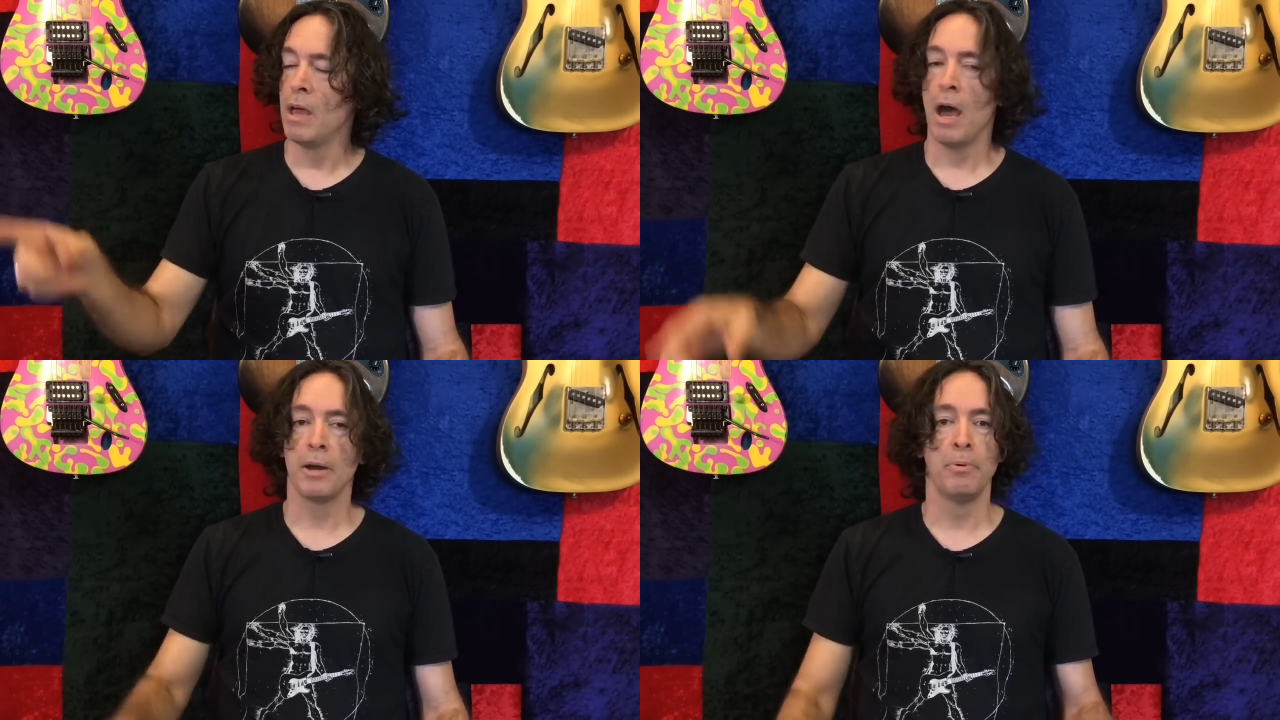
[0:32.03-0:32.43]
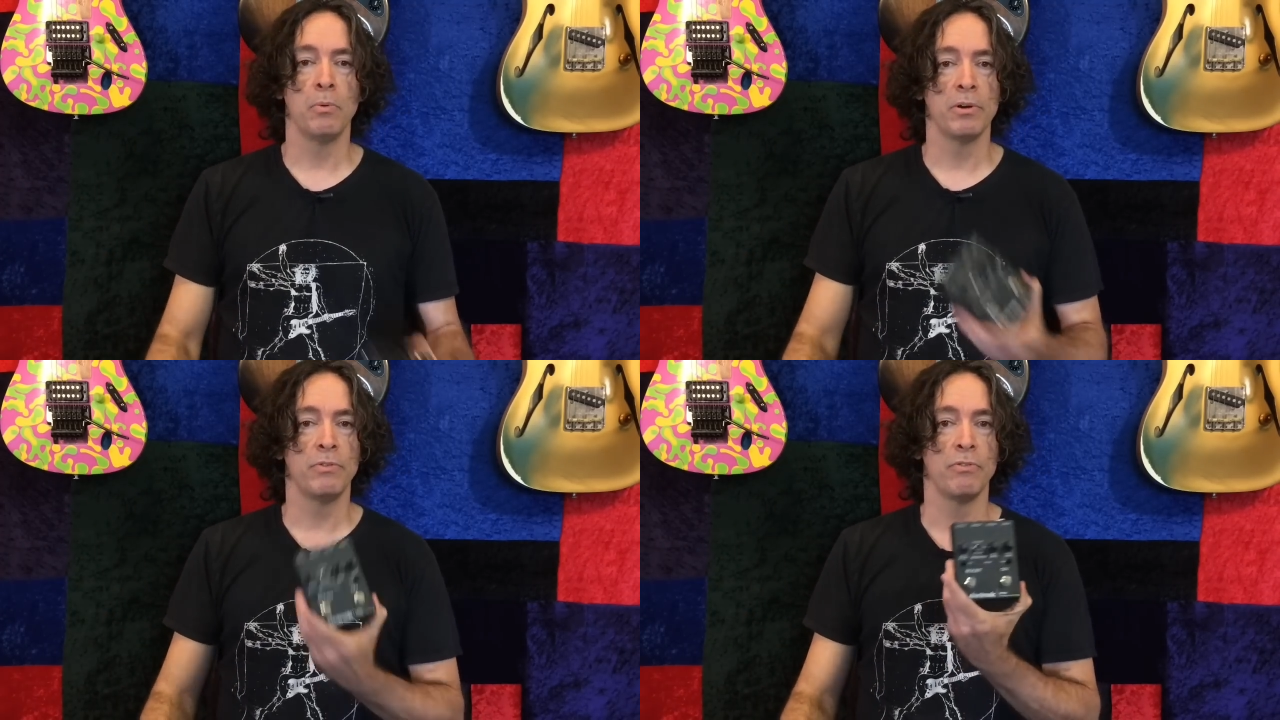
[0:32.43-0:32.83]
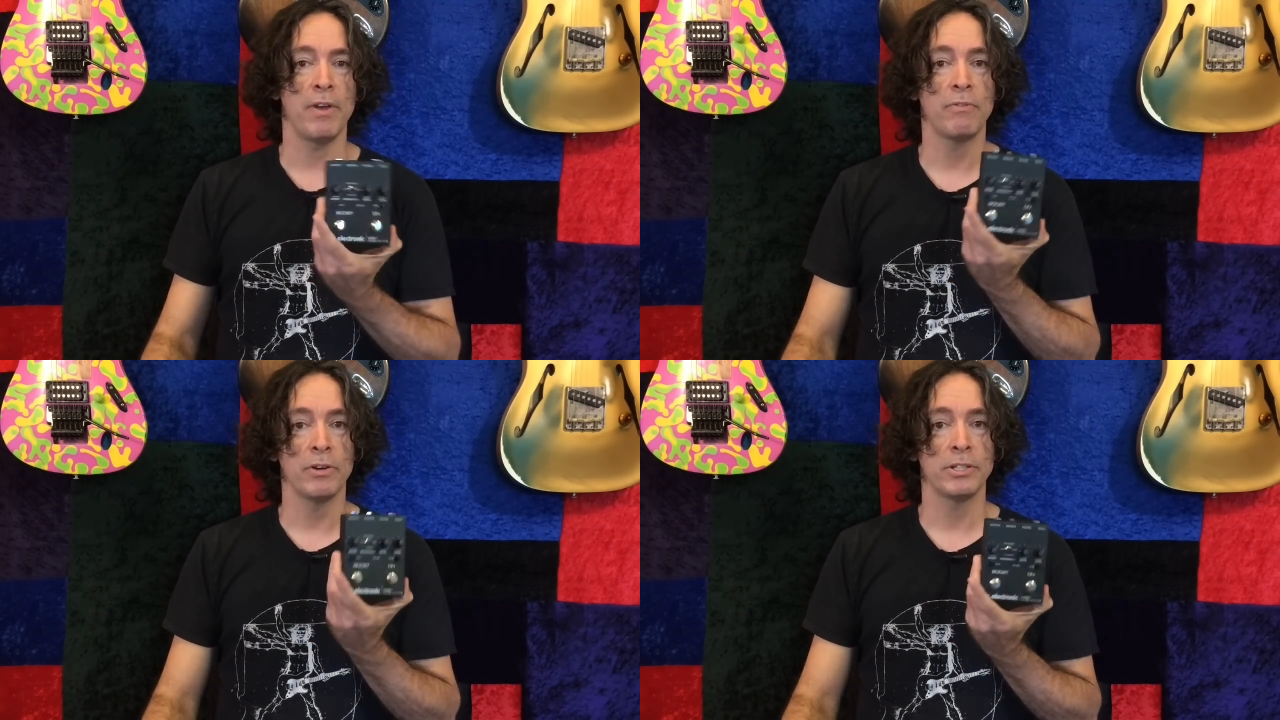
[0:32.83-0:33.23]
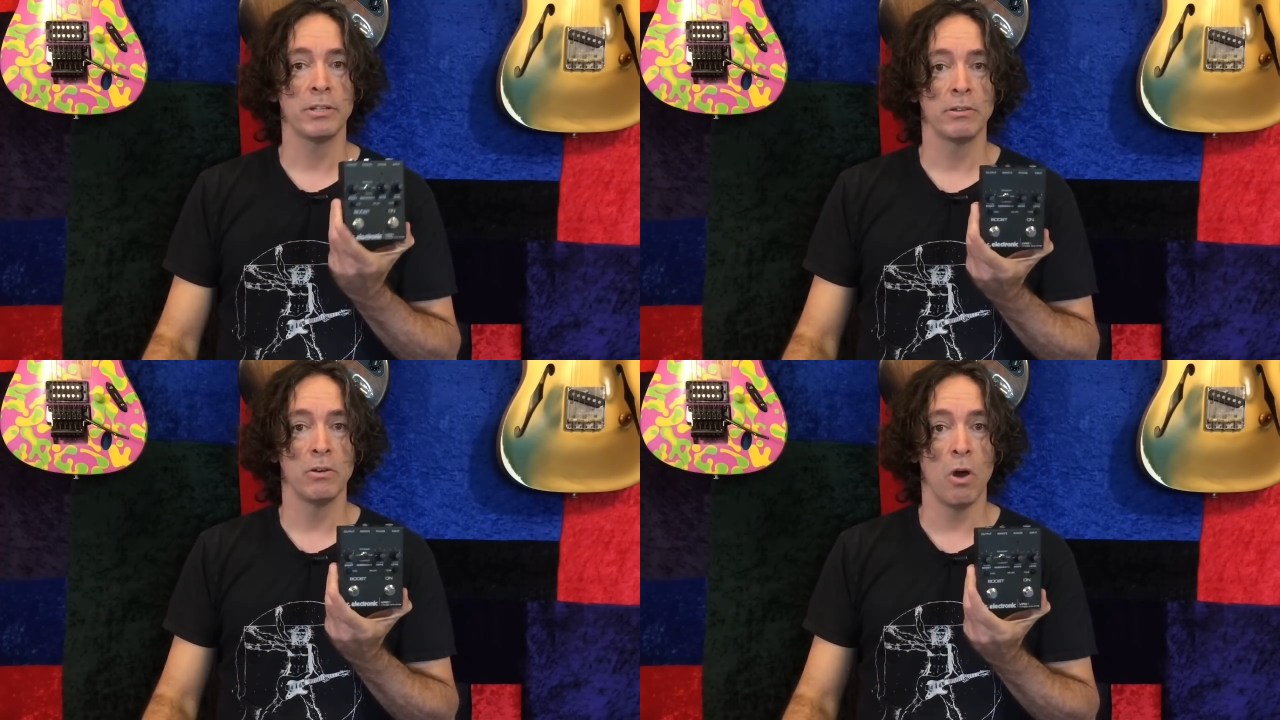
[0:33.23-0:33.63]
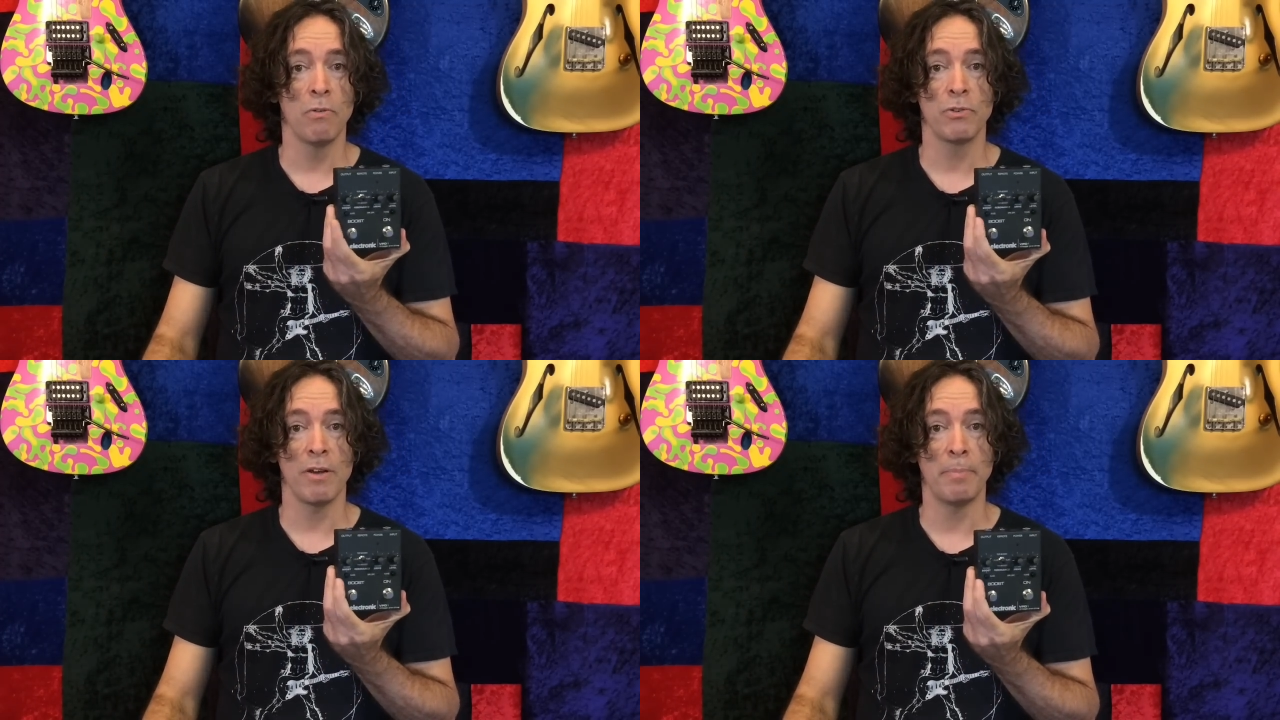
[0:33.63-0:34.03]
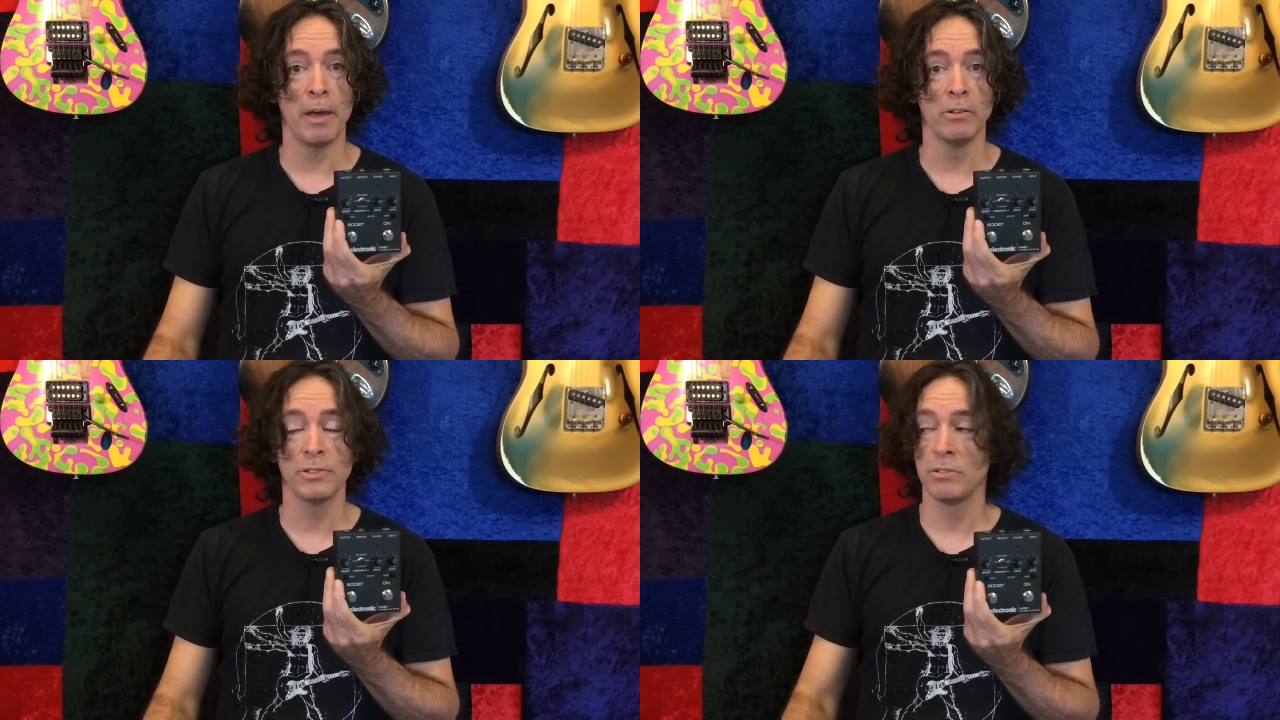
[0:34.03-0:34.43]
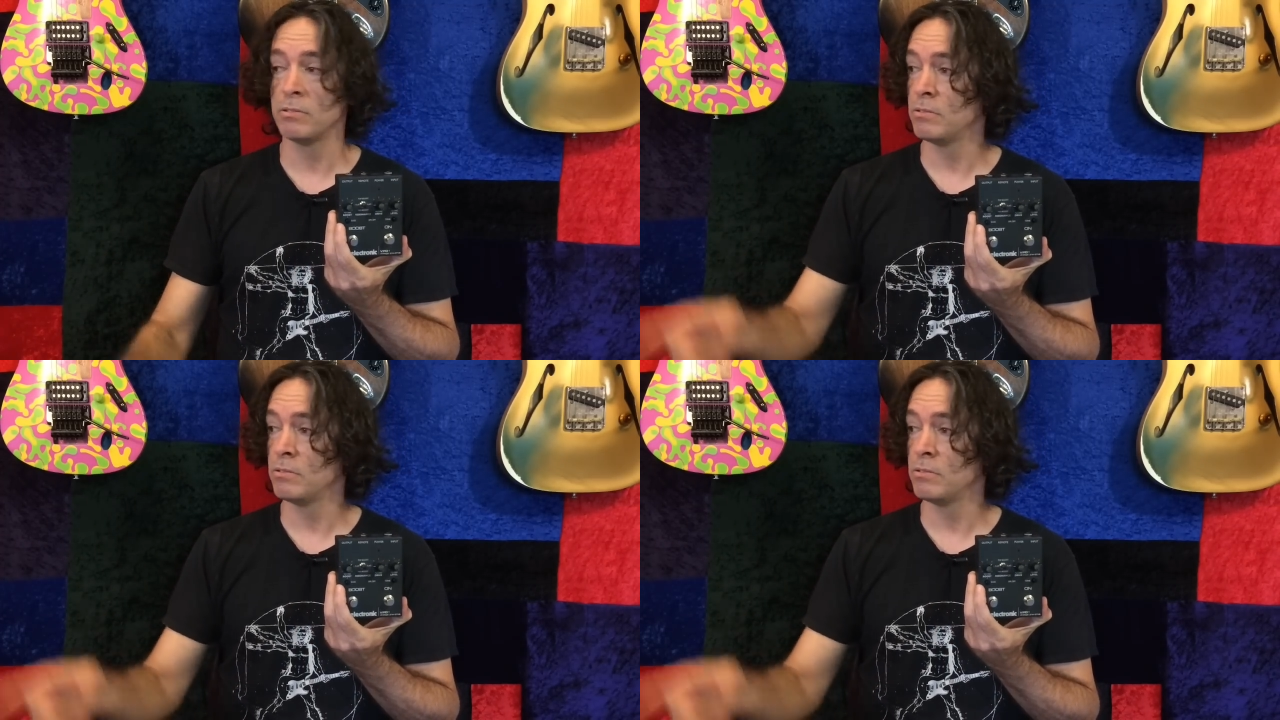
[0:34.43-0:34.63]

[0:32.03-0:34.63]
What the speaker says: how to put one of your favorite overdrive pedals